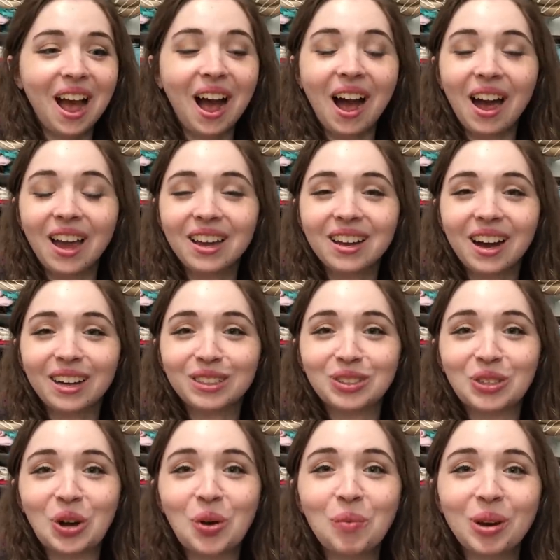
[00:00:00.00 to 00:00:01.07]
I got
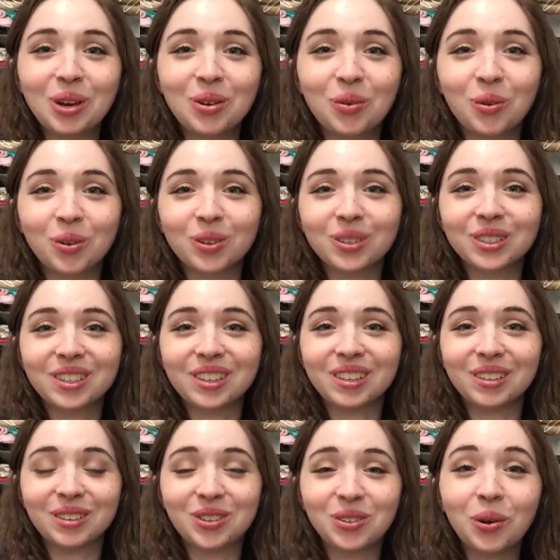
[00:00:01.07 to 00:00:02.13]
so many orders
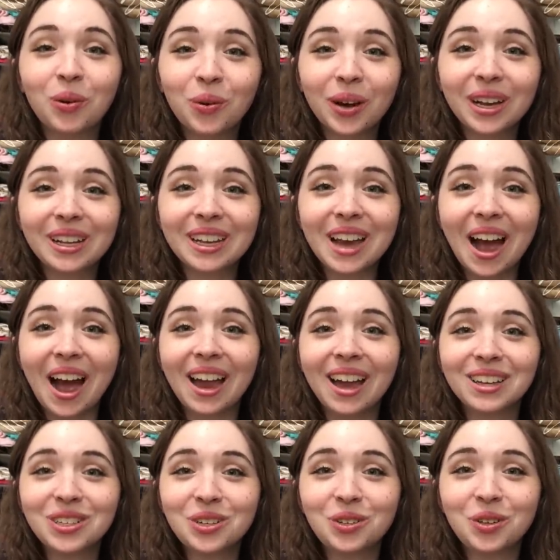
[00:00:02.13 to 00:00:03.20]
in so quickly, I
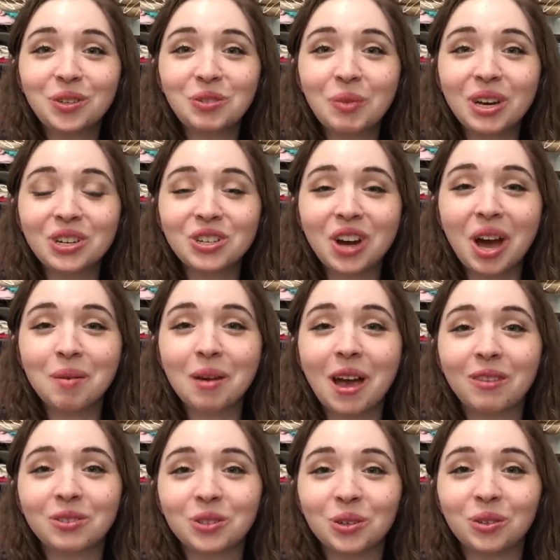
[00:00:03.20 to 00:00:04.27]
had to close my shop
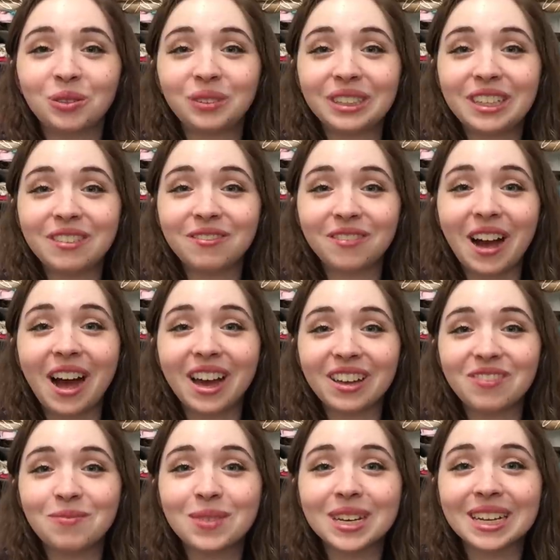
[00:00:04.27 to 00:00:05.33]
after only
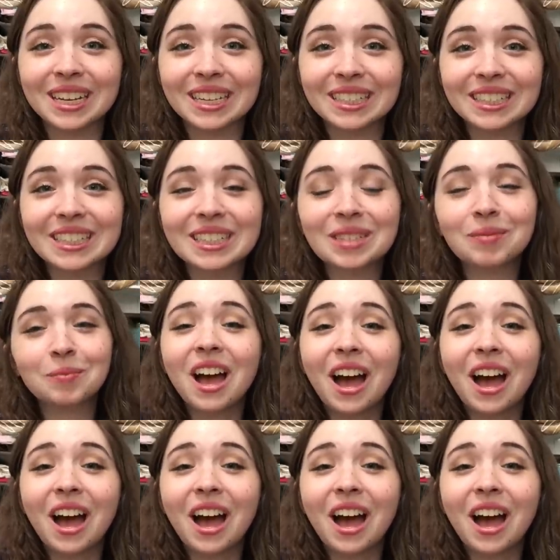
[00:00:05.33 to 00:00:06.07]
five minutes.